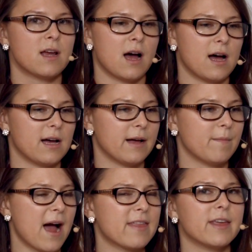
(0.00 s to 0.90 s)
um,
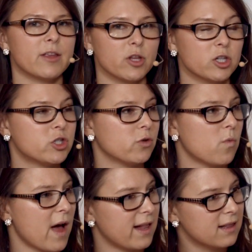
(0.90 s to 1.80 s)
I think they'll do
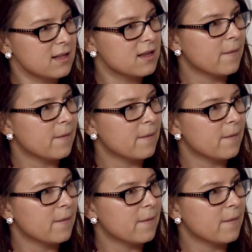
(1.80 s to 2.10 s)
well